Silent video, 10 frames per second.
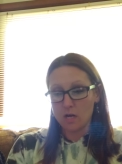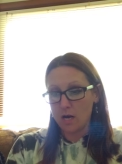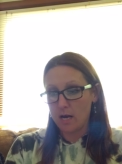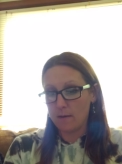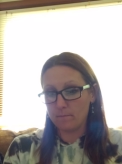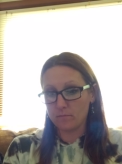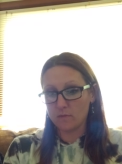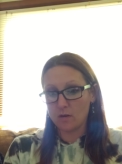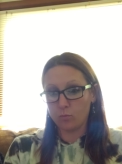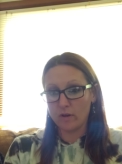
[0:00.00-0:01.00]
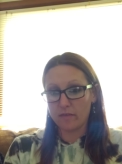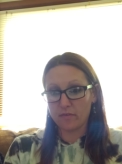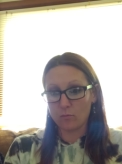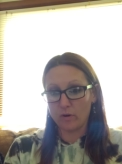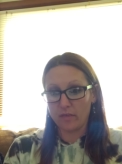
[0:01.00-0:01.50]
um,
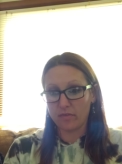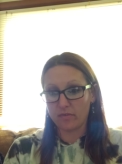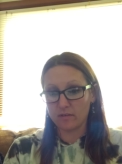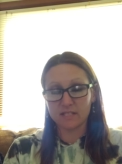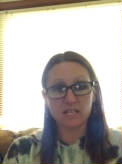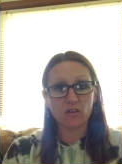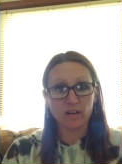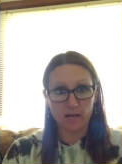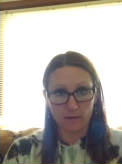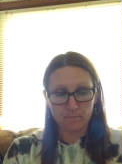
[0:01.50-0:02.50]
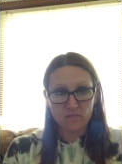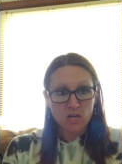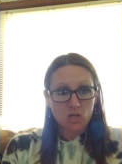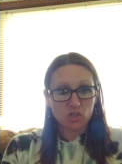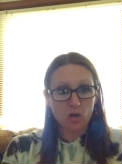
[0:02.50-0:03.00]
with, with Syria.
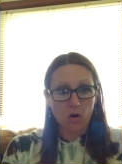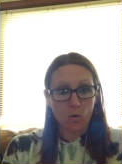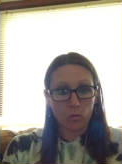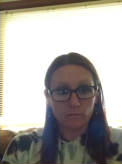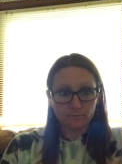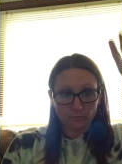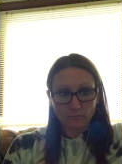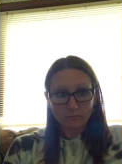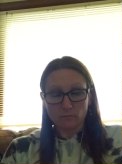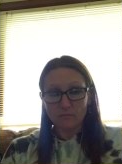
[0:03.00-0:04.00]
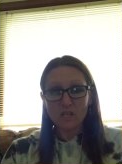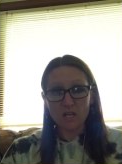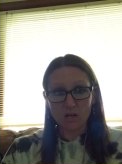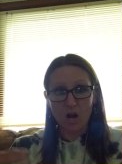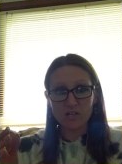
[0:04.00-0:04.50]
So
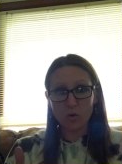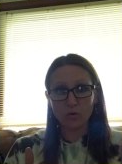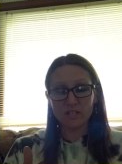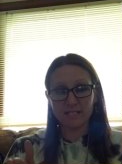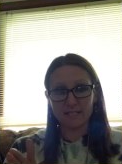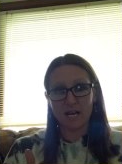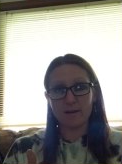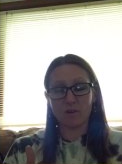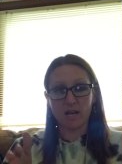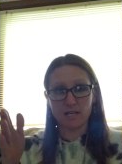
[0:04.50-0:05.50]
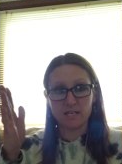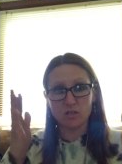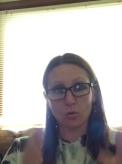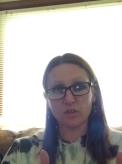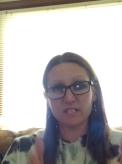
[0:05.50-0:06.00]
God told us the timeline. He
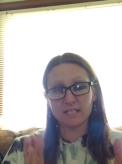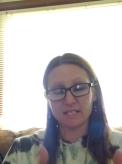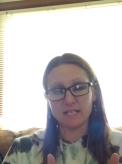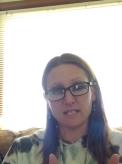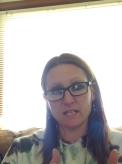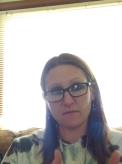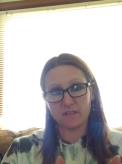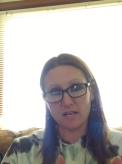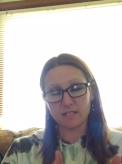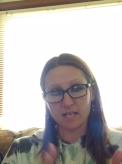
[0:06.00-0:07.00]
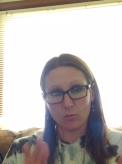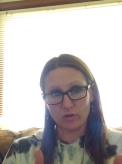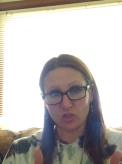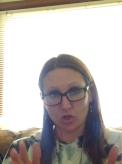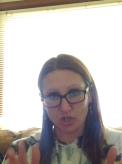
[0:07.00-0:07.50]
told us the season of things that
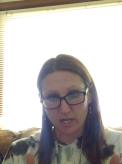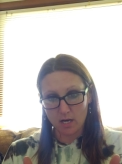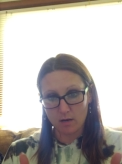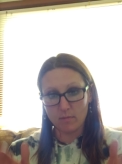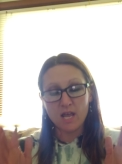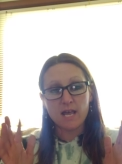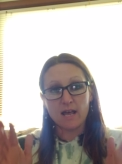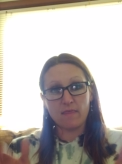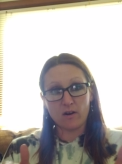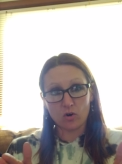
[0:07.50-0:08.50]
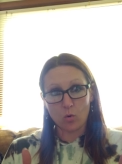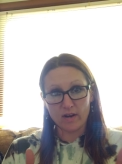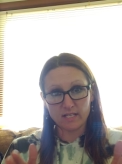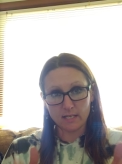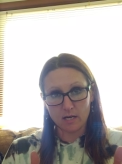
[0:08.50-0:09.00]
which are to come, and they're
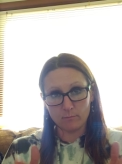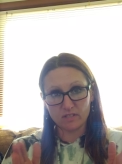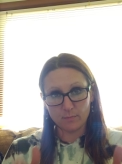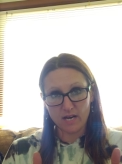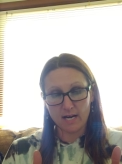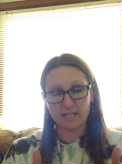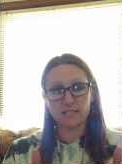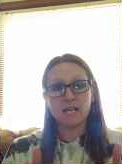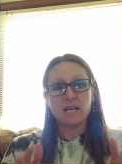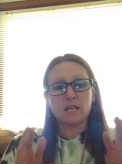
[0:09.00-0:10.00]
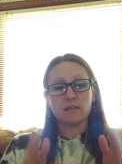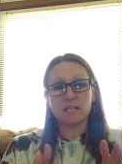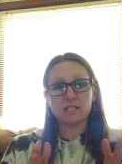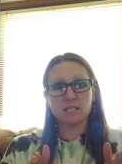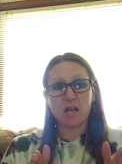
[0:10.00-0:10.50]
going to come to pass.
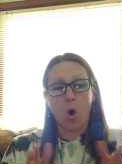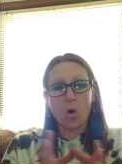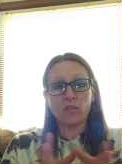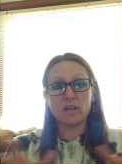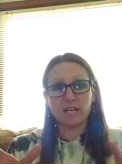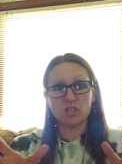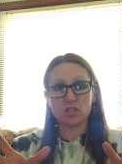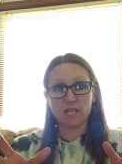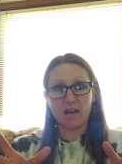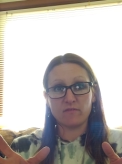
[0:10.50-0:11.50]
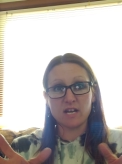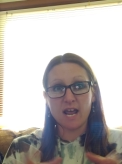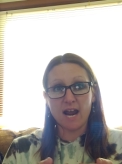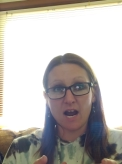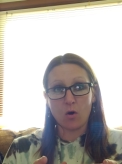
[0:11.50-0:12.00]
This, all the nations have
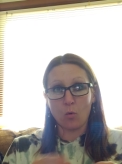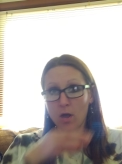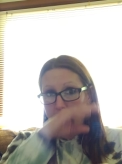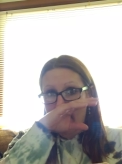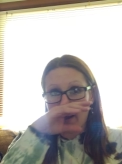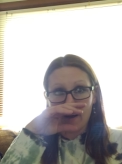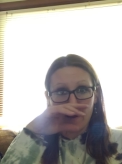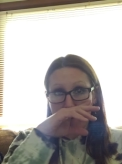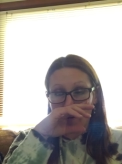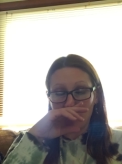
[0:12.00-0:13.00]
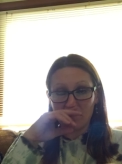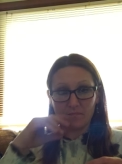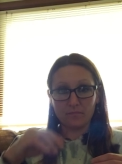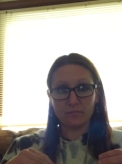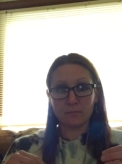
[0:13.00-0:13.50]
now um,
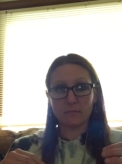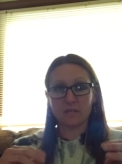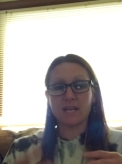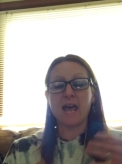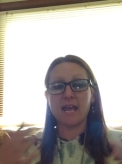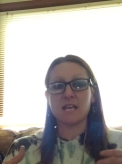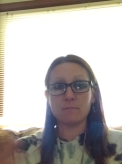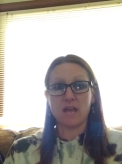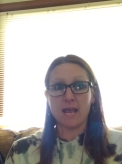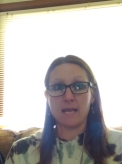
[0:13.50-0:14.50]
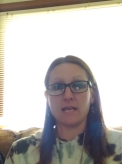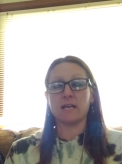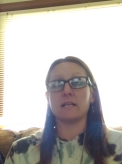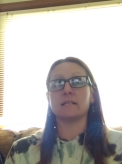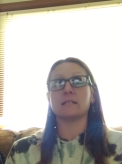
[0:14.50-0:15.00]
came
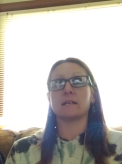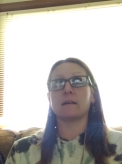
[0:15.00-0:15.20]
and